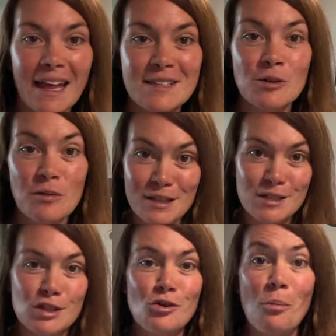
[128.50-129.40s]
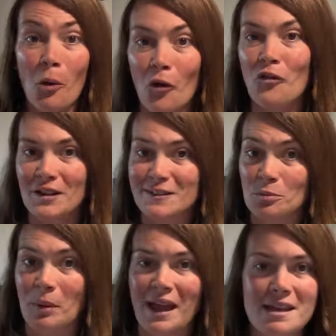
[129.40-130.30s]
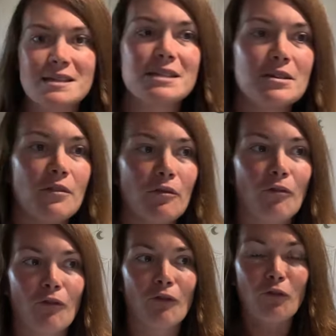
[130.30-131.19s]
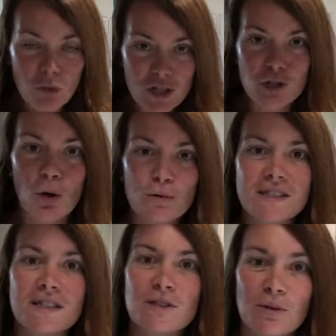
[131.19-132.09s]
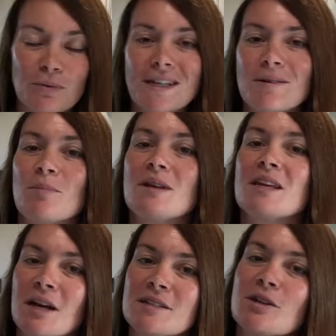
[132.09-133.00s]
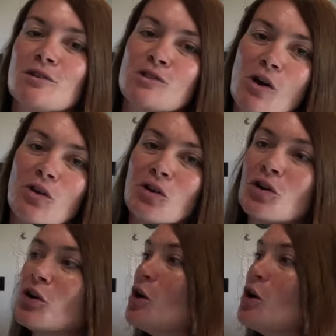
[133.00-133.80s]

And so this is the perfect space. We chose this unit because our daughter